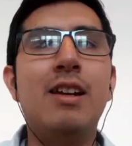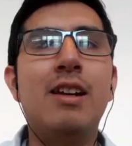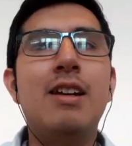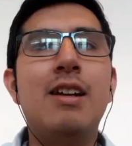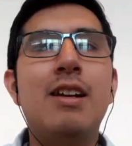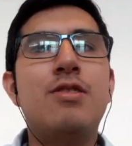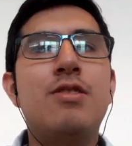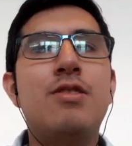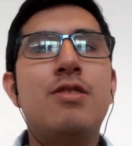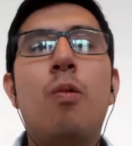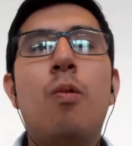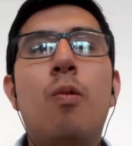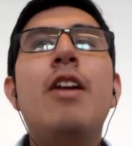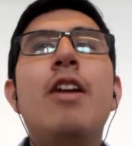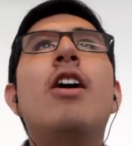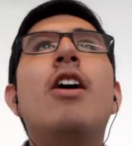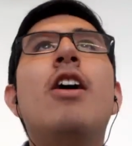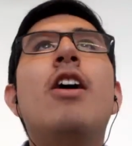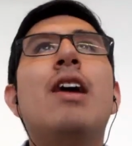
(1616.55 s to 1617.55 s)
So why
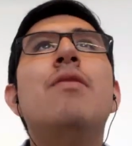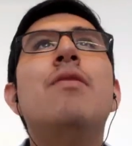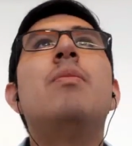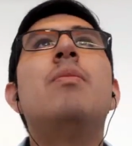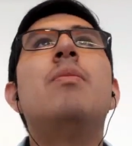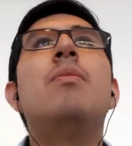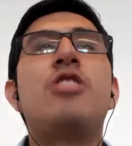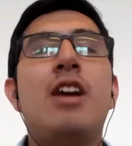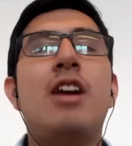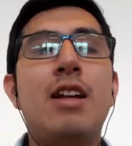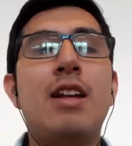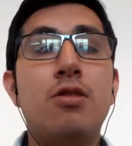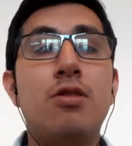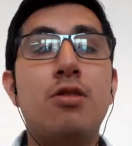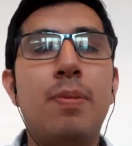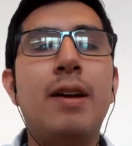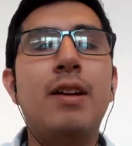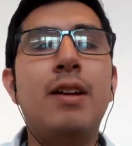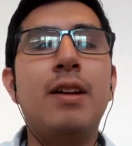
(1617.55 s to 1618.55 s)
not give them a chance to
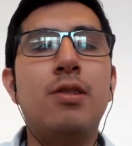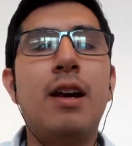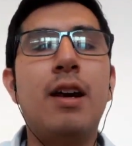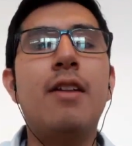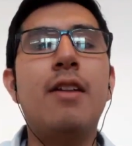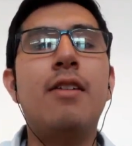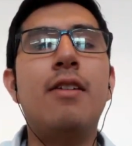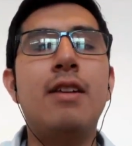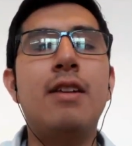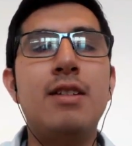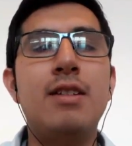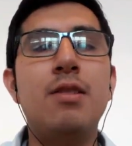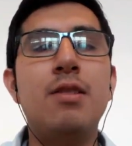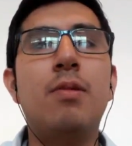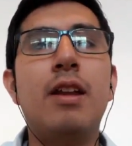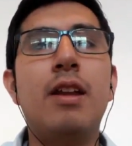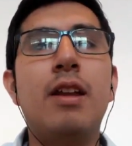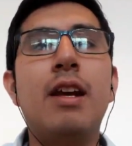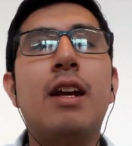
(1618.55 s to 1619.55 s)
play together and see what
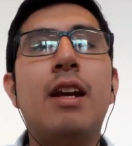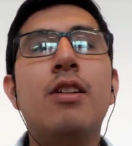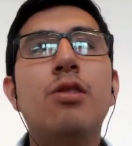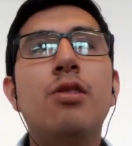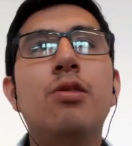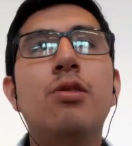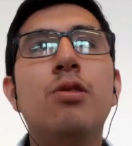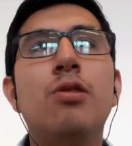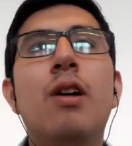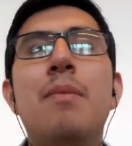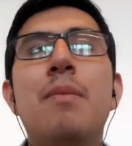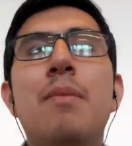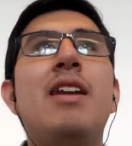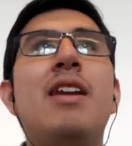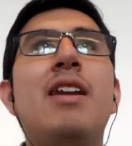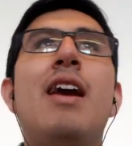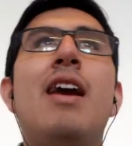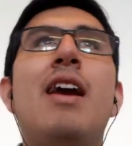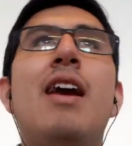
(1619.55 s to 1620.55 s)
they can do? I
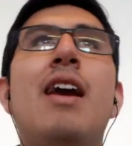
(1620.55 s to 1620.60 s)
mean,